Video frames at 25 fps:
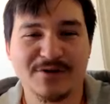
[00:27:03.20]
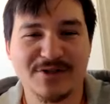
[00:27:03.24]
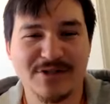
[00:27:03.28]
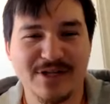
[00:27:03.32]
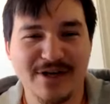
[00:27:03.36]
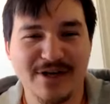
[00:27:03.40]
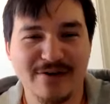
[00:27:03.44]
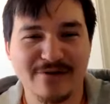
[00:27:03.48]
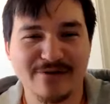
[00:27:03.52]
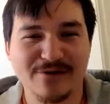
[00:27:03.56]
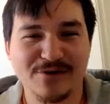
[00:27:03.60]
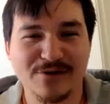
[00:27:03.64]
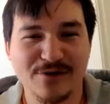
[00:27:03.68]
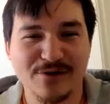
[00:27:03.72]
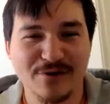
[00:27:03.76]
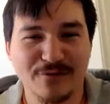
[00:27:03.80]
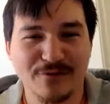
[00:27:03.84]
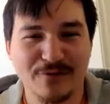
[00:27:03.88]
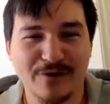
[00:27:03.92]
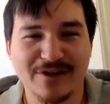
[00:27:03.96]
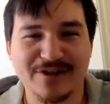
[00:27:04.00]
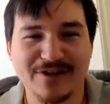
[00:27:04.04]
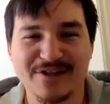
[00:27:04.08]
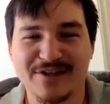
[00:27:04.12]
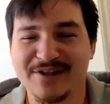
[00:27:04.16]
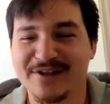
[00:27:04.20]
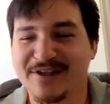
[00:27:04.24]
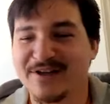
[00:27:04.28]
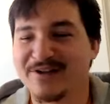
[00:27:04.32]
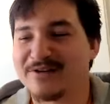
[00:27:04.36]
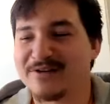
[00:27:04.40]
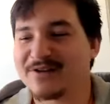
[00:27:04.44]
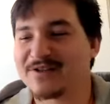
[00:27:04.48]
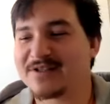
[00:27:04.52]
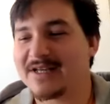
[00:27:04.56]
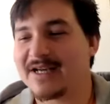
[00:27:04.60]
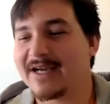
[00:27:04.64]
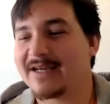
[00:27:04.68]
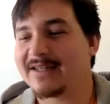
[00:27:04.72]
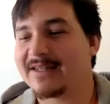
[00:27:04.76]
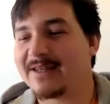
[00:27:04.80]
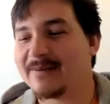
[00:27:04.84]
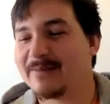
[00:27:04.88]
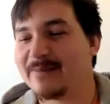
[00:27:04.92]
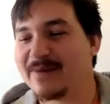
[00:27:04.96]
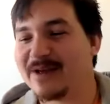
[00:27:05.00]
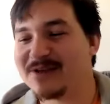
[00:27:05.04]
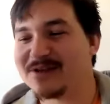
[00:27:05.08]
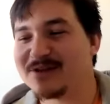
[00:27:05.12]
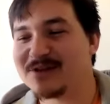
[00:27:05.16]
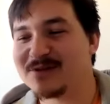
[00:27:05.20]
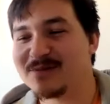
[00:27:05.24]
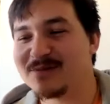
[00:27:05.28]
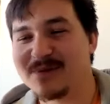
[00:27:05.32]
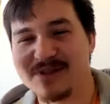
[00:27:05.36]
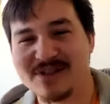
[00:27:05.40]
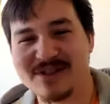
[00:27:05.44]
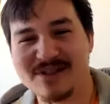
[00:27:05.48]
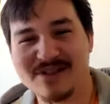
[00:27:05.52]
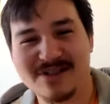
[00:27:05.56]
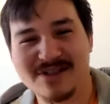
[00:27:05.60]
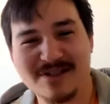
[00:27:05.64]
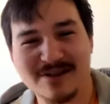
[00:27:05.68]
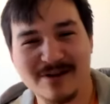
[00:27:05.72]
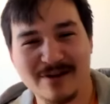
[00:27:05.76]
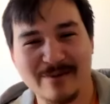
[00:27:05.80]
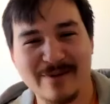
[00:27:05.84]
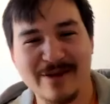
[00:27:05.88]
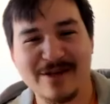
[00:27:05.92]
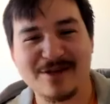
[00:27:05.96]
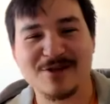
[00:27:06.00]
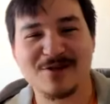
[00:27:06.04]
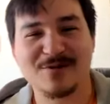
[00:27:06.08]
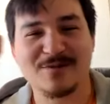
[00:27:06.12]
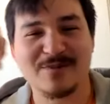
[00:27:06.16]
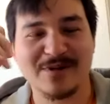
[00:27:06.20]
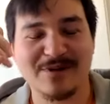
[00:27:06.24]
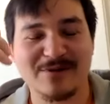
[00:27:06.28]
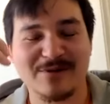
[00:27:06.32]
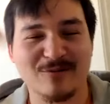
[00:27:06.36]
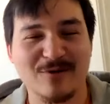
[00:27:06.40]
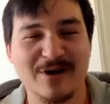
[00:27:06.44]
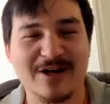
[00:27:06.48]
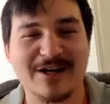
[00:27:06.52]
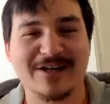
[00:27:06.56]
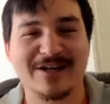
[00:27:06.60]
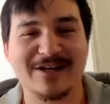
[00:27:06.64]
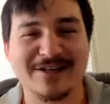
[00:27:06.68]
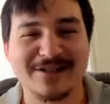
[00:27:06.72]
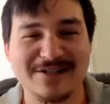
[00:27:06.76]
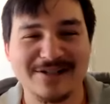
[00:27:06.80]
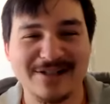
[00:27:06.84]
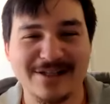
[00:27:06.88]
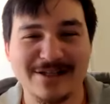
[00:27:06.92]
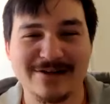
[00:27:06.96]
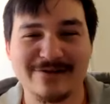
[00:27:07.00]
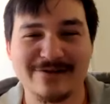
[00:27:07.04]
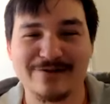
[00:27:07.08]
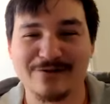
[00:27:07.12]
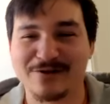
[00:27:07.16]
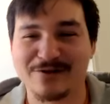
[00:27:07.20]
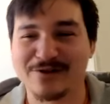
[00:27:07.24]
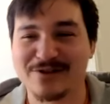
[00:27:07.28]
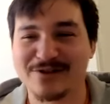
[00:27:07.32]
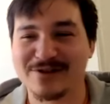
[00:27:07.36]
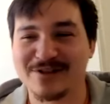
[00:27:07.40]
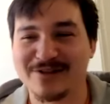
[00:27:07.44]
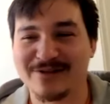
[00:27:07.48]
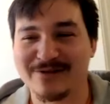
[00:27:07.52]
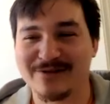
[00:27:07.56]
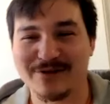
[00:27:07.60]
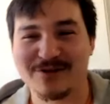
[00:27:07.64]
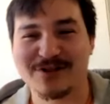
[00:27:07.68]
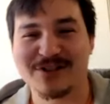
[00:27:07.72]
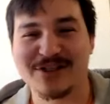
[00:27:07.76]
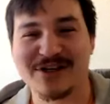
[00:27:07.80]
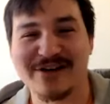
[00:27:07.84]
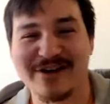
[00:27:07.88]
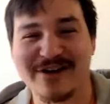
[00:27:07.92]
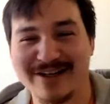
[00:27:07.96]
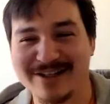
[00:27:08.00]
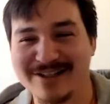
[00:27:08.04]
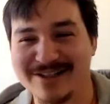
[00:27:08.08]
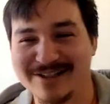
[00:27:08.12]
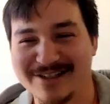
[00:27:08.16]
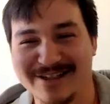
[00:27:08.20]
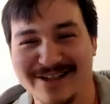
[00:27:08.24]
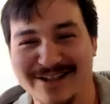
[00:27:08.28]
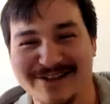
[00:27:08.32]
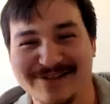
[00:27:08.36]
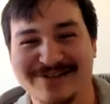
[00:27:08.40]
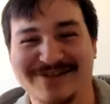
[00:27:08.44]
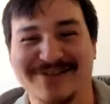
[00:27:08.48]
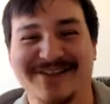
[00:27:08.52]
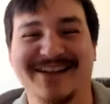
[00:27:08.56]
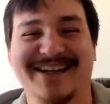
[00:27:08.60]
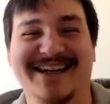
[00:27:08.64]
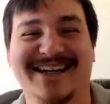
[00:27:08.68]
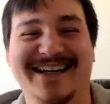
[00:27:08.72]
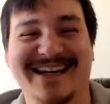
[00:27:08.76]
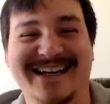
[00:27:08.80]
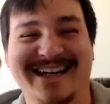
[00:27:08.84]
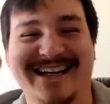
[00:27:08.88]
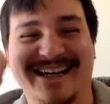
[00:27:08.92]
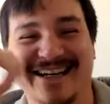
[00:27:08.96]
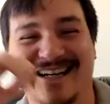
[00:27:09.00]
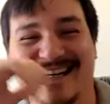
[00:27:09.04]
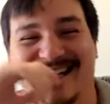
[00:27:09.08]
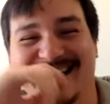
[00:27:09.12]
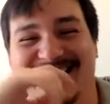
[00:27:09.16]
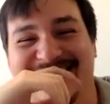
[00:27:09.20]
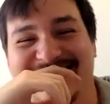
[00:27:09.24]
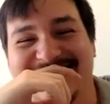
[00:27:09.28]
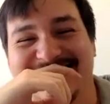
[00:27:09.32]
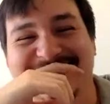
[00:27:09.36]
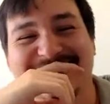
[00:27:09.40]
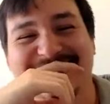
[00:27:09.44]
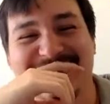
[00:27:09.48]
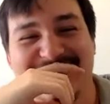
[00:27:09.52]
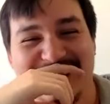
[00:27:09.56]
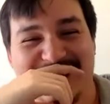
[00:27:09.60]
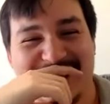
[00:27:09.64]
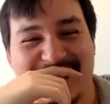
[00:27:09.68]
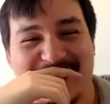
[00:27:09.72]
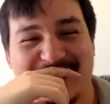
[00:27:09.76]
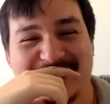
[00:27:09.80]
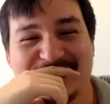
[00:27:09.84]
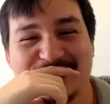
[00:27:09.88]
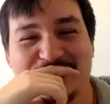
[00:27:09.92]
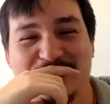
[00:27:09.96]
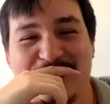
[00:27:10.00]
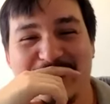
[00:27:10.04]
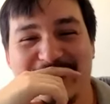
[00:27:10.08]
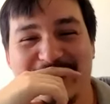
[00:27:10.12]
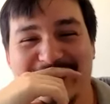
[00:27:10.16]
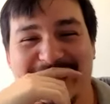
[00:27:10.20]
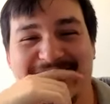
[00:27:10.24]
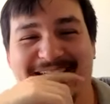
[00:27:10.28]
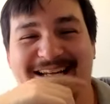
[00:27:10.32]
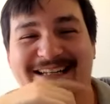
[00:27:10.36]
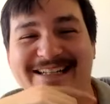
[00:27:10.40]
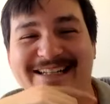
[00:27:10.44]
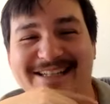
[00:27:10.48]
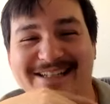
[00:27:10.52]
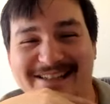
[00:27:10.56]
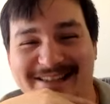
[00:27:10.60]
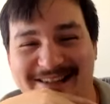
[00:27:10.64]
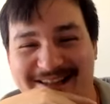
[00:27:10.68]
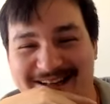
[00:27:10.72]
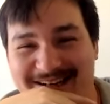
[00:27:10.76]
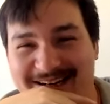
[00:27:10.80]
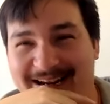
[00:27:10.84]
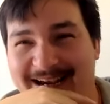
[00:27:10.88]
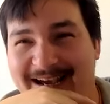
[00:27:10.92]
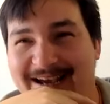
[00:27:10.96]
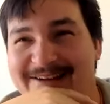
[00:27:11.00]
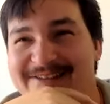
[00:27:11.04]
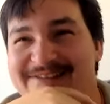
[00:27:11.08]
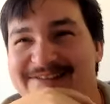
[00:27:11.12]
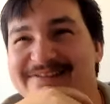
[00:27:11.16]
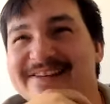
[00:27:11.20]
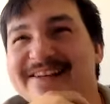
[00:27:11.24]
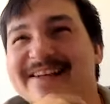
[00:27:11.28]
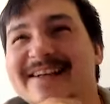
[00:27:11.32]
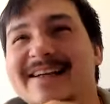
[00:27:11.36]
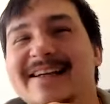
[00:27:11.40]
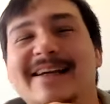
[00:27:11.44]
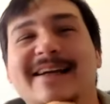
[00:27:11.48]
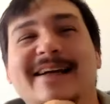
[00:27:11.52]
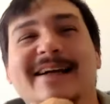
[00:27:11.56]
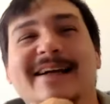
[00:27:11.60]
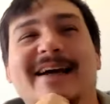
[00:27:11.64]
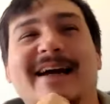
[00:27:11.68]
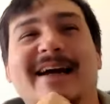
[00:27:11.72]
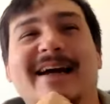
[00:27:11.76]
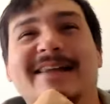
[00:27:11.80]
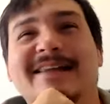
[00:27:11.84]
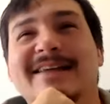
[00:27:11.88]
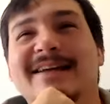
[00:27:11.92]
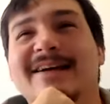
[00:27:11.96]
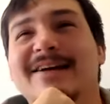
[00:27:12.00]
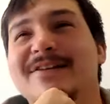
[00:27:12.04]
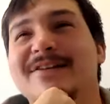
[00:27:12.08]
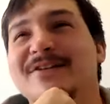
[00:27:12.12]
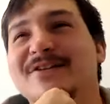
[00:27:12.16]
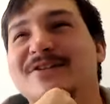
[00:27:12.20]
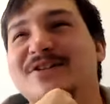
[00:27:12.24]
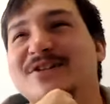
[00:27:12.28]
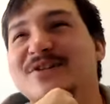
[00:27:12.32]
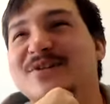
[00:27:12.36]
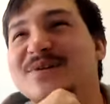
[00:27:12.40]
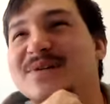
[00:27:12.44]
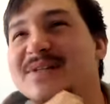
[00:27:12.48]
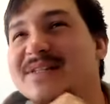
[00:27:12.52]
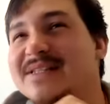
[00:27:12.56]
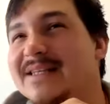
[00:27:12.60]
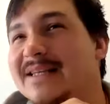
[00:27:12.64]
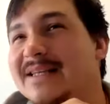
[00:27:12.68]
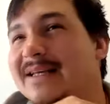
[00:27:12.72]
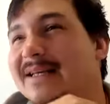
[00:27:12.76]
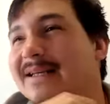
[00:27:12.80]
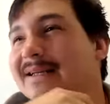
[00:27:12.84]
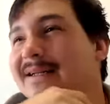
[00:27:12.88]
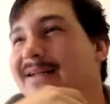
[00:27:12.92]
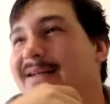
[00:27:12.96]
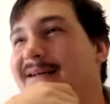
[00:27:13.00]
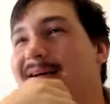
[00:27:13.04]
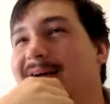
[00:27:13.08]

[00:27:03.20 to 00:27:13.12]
selves or your friends on the other side, they may just be waiting to see if you're serious enough. That's one idea that I have. And the other two is that